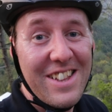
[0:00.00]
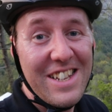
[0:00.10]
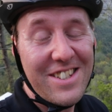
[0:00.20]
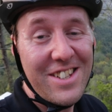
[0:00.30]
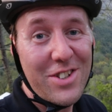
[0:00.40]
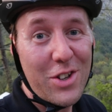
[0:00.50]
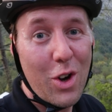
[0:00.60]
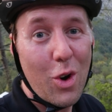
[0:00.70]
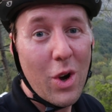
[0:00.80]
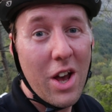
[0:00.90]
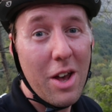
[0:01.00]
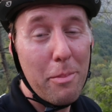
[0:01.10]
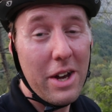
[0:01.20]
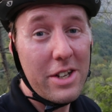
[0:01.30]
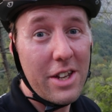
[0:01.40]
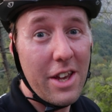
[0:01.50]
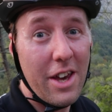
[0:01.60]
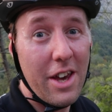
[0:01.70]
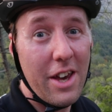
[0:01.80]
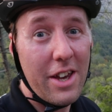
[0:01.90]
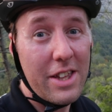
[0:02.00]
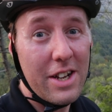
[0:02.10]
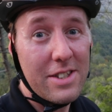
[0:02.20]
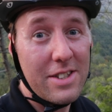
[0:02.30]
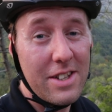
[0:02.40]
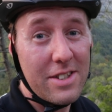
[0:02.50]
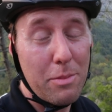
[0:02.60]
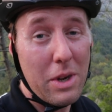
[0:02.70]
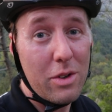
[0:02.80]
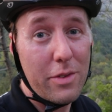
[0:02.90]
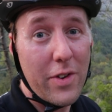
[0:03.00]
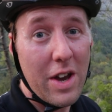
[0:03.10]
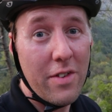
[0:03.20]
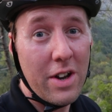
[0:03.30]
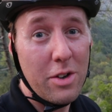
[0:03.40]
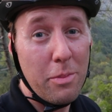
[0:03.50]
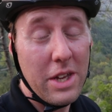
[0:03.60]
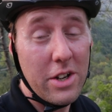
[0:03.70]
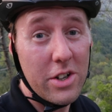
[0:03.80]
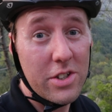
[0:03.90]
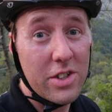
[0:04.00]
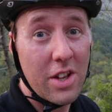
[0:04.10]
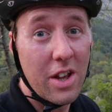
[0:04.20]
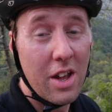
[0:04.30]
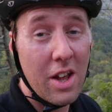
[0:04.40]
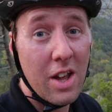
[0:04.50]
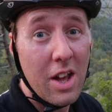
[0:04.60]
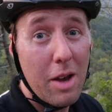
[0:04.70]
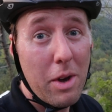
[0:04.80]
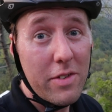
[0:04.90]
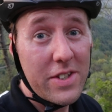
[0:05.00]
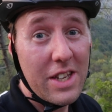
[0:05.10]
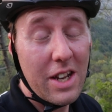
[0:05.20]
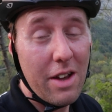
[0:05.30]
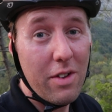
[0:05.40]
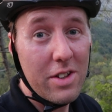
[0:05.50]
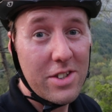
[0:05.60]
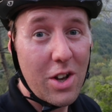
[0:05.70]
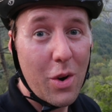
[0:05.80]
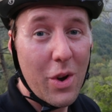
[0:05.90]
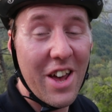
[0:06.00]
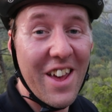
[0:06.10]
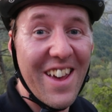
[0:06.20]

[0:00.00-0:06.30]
distance to go, but Grasse is about 500 meters above sea level, so